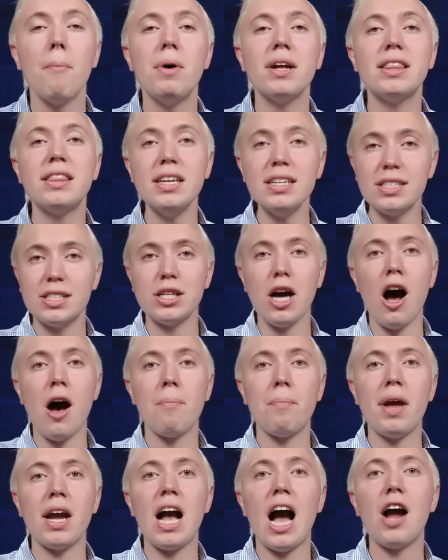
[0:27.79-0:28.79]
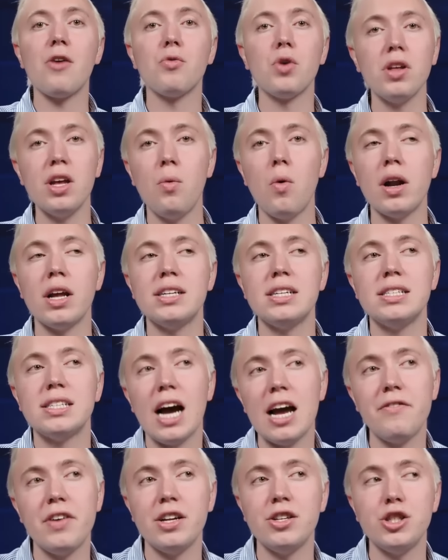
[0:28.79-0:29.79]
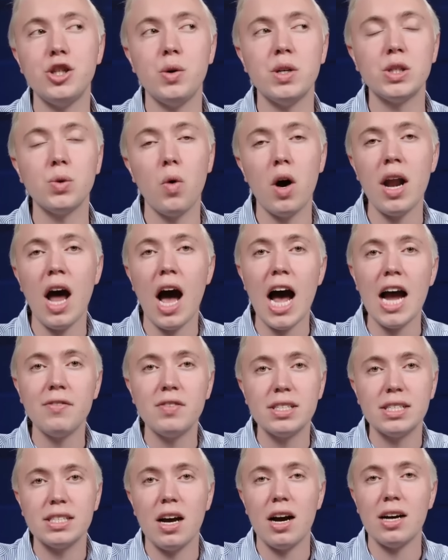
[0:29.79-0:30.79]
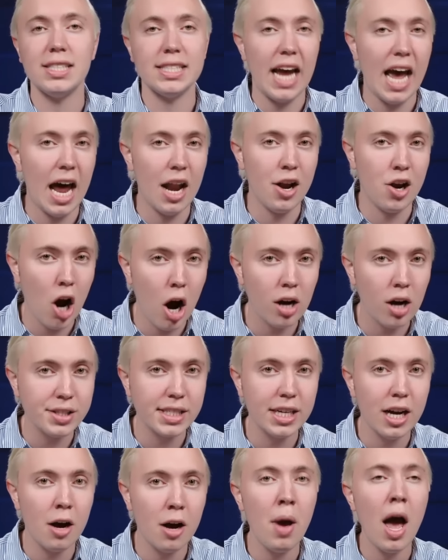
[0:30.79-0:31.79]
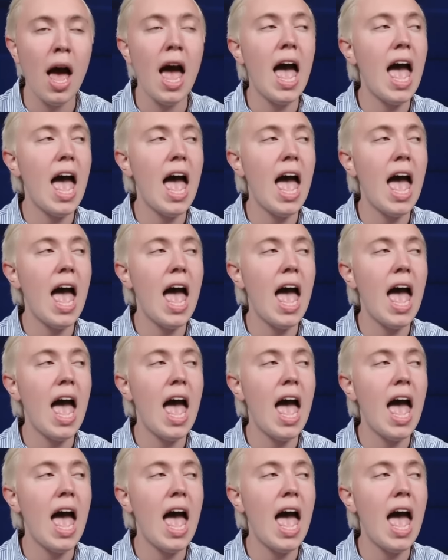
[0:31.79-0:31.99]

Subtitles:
But this topic I really wanted to dive into is one I've discussed ad nauseum.